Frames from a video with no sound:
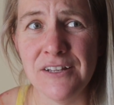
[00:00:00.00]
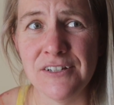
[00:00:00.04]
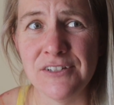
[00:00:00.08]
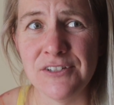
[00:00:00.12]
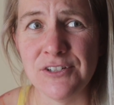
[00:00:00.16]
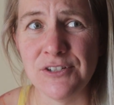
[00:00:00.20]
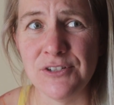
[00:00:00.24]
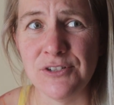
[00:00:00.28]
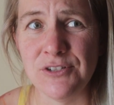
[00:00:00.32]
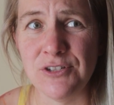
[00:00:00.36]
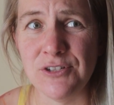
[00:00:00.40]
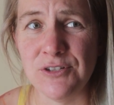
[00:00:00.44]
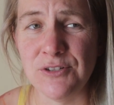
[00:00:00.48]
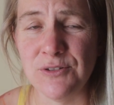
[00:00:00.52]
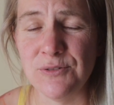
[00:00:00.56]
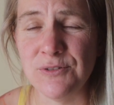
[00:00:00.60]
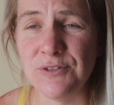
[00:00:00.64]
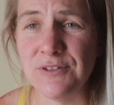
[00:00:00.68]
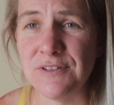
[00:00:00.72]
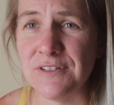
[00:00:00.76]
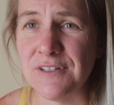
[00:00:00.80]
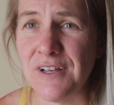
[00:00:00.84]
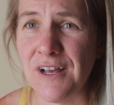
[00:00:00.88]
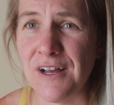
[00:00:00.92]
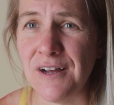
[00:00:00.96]
to do
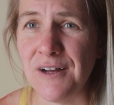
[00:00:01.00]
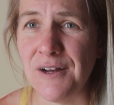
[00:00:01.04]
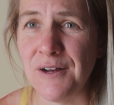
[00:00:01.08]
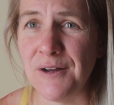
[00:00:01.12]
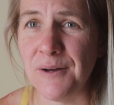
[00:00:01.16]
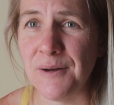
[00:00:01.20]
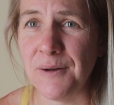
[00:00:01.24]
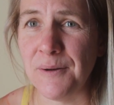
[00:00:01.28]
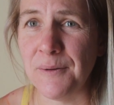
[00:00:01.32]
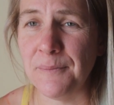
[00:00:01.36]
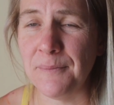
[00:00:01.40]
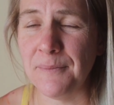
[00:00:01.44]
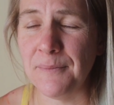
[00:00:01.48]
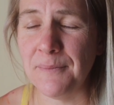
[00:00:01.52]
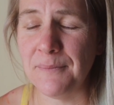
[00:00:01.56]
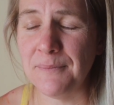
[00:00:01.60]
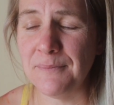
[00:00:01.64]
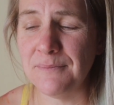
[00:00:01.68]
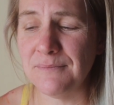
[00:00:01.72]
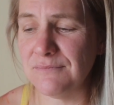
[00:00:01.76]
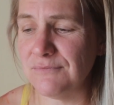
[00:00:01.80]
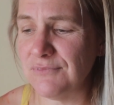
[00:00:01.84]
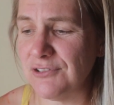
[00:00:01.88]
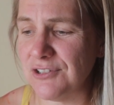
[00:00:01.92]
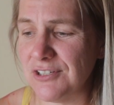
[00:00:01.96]

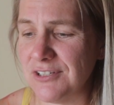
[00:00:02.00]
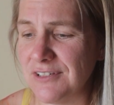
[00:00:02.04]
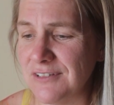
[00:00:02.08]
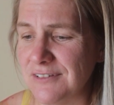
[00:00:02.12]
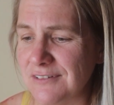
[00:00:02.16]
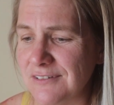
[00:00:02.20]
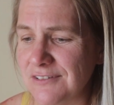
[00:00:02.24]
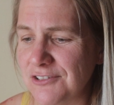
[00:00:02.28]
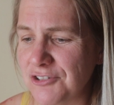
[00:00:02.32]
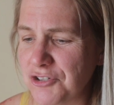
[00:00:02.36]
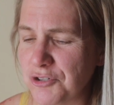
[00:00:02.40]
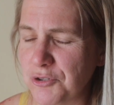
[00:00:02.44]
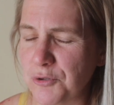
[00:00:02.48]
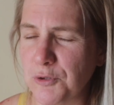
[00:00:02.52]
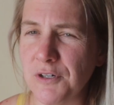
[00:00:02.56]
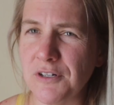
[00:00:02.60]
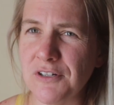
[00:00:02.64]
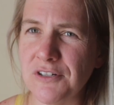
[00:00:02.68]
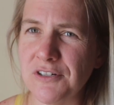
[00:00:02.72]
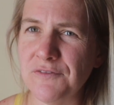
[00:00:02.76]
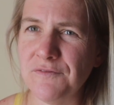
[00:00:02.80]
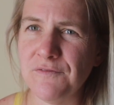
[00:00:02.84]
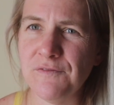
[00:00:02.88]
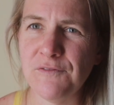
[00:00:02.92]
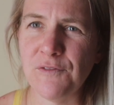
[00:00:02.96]
some just short
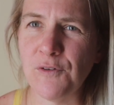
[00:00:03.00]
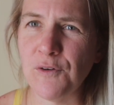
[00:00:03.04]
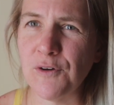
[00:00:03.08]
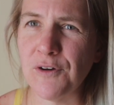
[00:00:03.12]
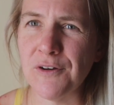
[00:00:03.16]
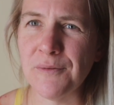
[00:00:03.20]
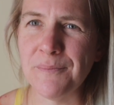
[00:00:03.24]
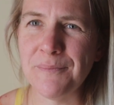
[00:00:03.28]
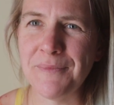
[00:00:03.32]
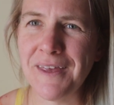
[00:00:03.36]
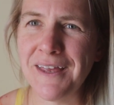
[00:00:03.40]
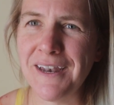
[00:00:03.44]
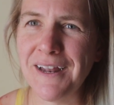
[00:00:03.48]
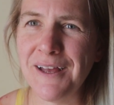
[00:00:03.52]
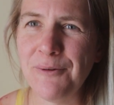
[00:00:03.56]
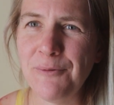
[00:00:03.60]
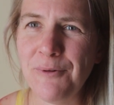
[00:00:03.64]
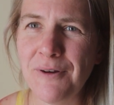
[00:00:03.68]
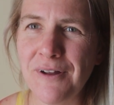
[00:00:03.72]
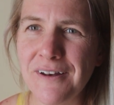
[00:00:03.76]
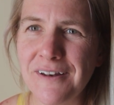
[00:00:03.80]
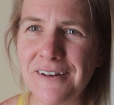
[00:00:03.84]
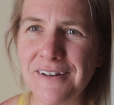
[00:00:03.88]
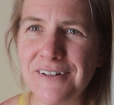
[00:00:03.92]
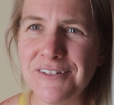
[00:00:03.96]
form that I
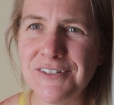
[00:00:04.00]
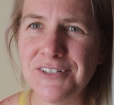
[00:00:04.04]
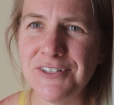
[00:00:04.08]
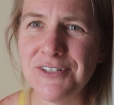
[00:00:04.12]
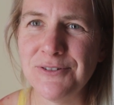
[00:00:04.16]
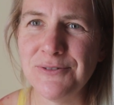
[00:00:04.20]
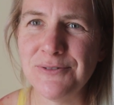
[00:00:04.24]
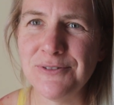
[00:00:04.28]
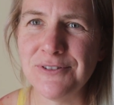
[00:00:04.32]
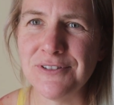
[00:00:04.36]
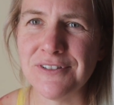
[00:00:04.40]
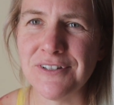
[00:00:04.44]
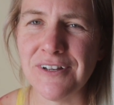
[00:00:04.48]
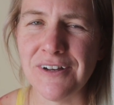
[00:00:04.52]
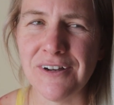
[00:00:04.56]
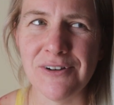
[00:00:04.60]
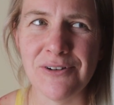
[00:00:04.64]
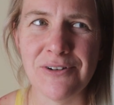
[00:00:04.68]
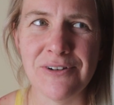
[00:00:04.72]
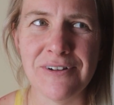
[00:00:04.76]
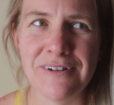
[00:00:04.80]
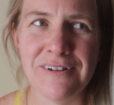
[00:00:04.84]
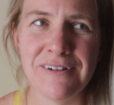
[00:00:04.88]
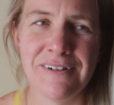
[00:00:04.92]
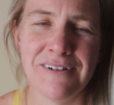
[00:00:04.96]
wanted to do.
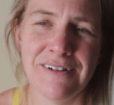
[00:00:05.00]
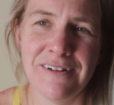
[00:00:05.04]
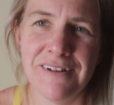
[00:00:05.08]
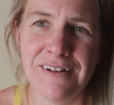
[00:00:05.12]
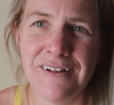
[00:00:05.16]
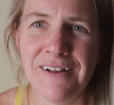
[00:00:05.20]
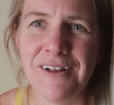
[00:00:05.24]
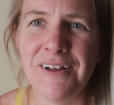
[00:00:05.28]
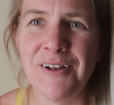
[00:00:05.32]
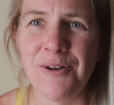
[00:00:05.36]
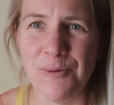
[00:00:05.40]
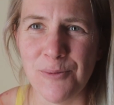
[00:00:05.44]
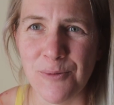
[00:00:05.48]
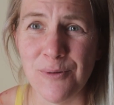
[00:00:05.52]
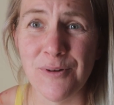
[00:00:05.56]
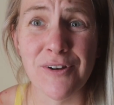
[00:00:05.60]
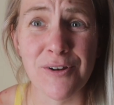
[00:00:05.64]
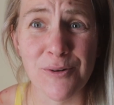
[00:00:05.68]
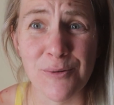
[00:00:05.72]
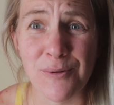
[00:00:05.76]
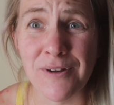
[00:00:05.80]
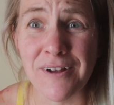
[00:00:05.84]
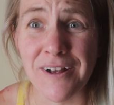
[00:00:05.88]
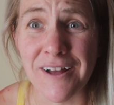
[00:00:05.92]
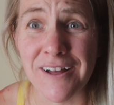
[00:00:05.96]
So we're
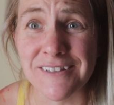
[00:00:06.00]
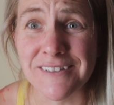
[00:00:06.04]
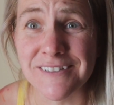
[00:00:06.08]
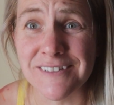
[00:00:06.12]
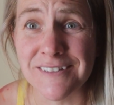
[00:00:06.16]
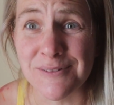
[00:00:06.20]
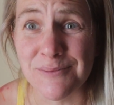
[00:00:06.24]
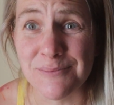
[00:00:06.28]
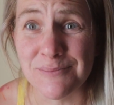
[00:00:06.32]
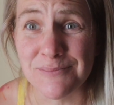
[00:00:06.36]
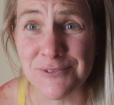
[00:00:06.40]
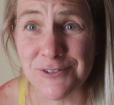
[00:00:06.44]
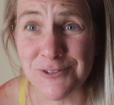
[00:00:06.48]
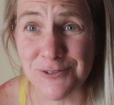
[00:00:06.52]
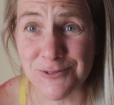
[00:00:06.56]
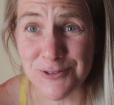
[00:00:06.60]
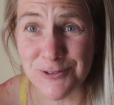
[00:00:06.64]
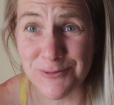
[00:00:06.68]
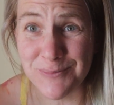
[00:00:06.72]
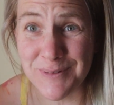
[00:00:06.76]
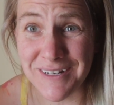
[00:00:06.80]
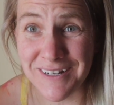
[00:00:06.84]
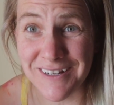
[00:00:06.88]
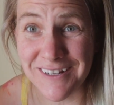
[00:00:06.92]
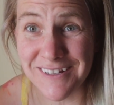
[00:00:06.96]
going to work on some
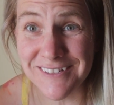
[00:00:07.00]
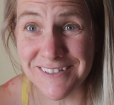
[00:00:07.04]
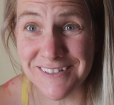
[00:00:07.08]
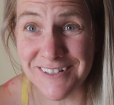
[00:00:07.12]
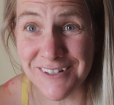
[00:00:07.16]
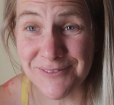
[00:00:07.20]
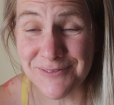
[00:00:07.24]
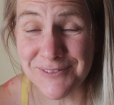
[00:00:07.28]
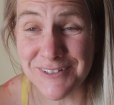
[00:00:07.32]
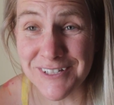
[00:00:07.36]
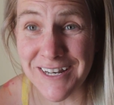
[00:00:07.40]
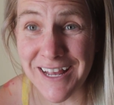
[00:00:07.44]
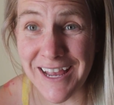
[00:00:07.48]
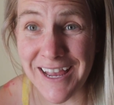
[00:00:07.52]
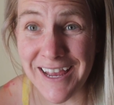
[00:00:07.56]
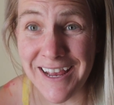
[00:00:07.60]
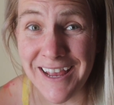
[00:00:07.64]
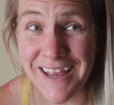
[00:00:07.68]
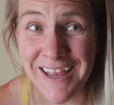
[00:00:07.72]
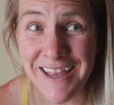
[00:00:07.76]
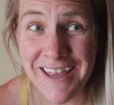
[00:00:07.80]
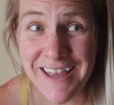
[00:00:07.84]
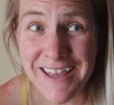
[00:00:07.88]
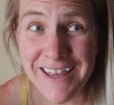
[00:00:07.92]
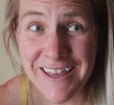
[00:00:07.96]
social media stuff today.
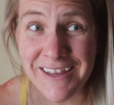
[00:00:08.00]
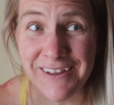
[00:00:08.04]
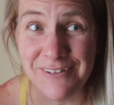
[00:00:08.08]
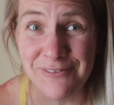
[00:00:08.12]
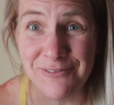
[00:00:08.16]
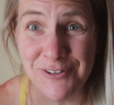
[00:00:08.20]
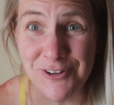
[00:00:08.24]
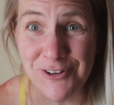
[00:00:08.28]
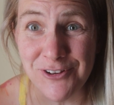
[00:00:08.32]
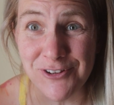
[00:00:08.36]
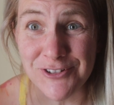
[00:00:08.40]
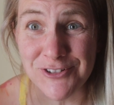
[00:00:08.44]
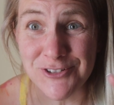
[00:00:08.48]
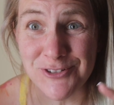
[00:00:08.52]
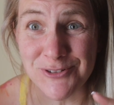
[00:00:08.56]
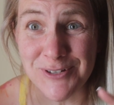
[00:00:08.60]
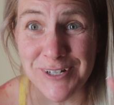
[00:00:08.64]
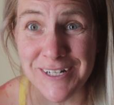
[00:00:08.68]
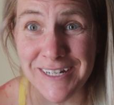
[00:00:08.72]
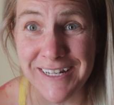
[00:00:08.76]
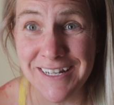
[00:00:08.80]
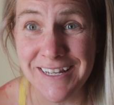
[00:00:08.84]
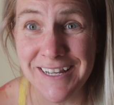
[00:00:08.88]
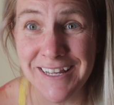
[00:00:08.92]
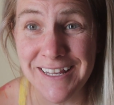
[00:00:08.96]
If you're
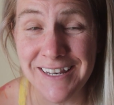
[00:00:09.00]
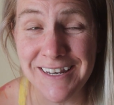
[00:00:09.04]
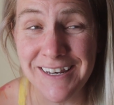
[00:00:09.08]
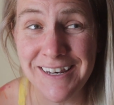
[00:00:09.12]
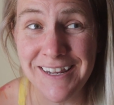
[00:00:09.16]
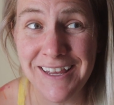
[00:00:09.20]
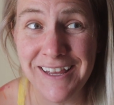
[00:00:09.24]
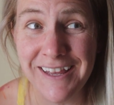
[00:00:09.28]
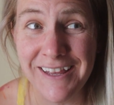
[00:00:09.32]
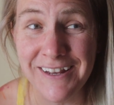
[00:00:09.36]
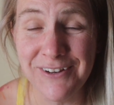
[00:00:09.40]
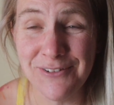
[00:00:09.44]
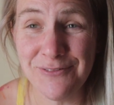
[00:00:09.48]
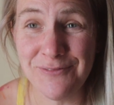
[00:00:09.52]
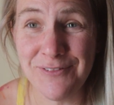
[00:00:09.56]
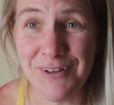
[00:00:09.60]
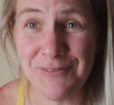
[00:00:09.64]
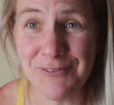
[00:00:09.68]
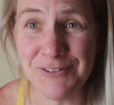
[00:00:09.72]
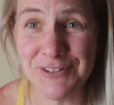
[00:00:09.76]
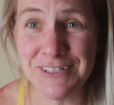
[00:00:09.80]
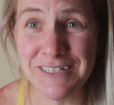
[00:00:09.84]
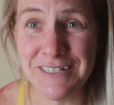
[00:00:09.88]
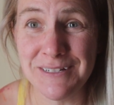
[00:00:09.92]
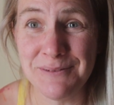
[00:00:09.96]
joining in and you've
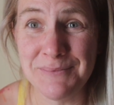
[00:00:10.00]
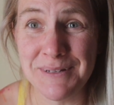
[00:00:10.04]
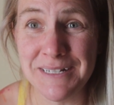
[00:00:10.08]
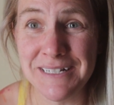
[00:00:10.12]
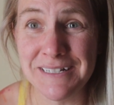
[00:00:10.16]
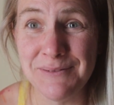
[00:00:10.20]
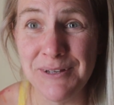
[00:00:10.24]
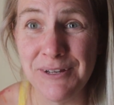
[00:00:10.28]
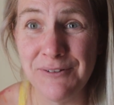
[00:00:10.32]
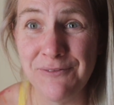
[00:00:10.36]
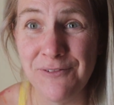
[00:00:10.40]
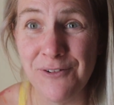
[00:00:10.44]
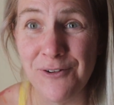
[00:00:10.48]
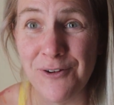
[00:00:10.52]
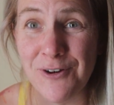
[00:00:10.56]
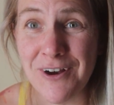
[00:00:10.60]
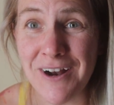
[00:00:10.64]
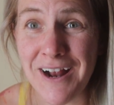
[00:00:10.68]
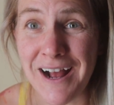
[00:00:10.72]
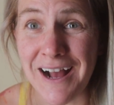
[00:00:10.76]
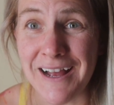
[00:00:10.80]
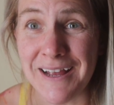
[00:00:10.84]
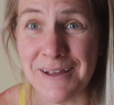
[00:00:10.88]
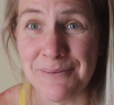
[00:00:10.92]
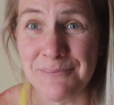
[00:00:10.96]
never seen me
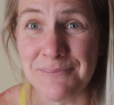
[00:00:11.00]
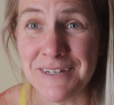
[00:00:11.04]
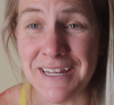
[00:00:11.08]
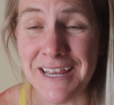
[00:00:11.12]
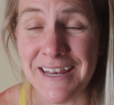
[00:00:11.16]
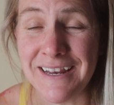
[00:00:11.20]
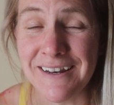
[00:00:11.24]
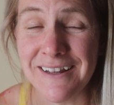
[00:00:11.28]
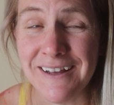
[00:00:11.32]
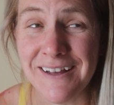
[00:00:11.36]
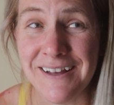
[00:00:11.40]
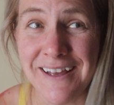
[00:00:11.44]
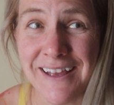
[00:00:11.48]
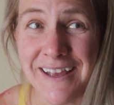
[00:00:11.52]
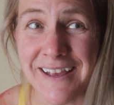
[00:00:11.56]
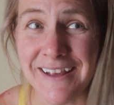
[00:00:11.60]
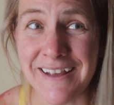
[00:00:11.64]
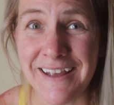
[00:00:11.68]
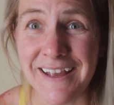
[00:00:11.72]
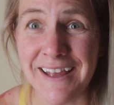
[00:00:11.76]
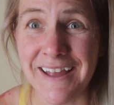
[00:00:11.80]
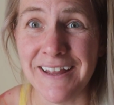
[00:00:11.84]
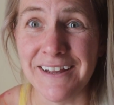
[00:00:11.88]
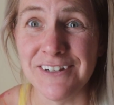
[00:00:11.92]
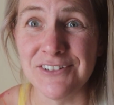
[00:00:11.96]
before, I am Dana,
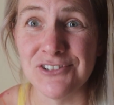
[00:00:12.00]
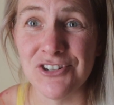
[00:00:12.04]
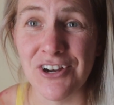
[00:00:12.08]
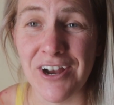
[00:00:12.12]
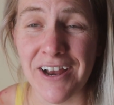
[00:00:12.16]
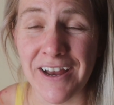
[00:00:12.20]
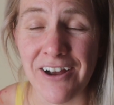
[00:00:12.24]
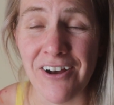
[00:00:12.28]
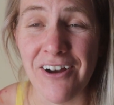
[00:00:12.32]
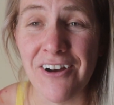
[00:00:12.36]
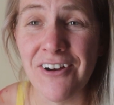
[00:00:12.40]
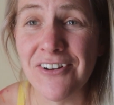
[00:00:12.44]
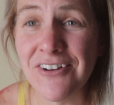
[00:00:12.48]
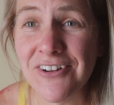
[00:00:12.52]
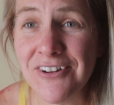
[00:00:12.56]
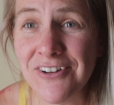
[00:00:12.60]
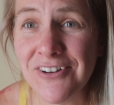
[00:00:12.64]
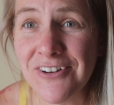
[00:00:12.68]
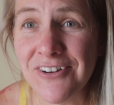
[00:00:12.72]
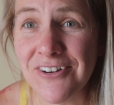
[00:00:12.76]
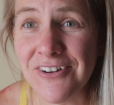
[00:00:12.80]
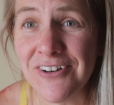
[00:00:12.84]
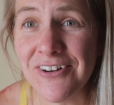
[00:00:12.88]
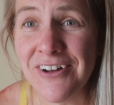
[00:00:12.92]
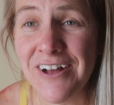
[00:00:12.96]
aka
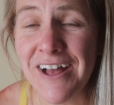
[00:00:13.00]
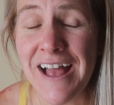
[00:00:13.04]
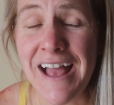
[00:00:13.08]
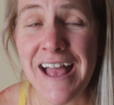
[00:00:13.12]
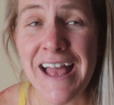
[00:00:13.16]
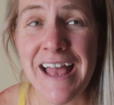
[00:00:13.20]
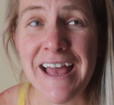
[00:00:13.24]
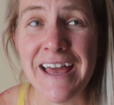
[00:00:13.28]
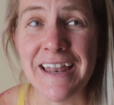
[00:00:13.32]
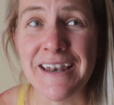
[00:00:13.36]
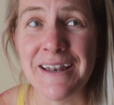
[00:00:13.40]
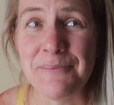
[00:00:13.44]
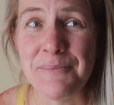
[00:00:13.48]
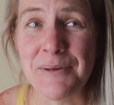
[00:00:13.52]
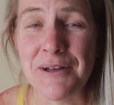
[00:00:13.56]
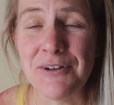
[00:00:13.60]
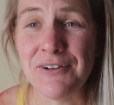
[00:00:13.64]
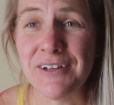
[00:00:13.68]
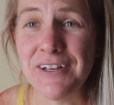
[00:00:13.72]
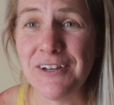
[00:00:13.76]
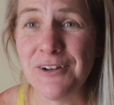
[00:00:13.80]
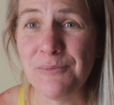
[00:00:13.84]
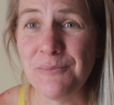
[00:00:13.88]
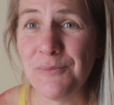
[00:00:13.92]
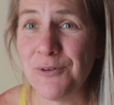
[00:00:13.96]
Trihrdrgrl, and I'm out
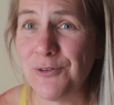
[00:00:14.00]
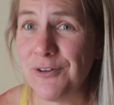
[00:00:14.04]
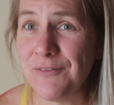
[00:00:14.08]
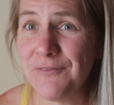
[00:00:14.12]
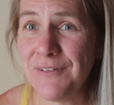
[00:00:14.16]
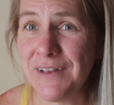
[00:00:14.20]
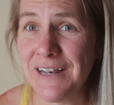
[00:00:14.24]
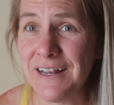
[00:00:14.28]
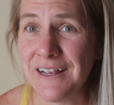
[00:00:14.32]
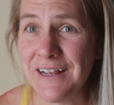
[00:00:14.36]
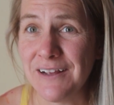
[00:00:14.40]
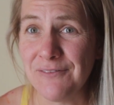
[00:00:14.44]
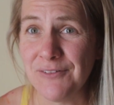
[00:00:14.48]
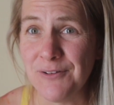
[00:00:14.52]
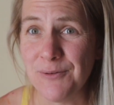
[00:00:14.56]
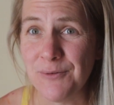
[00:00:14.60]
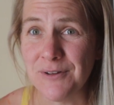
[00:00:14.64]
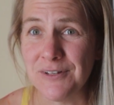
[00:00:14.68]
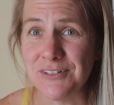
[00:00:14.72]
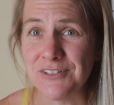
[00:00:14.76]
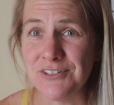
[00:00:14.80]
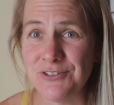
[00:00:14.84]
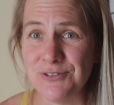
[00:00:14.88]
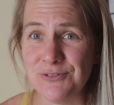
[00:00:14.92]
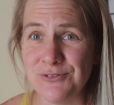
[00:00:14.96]
here motivating
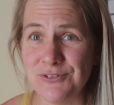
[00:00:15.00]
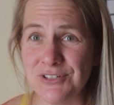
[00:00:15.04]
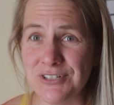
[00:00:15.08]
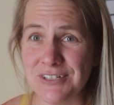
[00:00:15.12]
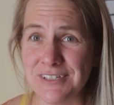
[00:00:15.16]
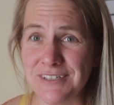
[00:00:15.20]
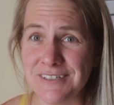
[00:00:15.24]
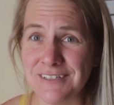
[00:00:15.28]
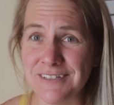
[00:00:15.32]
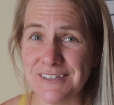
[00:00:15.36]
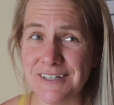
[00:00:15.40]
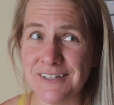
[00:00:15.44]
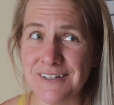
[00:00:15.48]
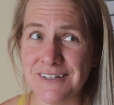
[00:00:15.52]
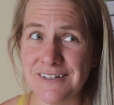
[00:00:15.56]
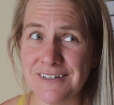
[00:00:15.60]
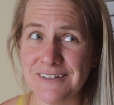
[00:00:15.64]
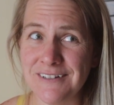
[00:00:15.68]
everyone to just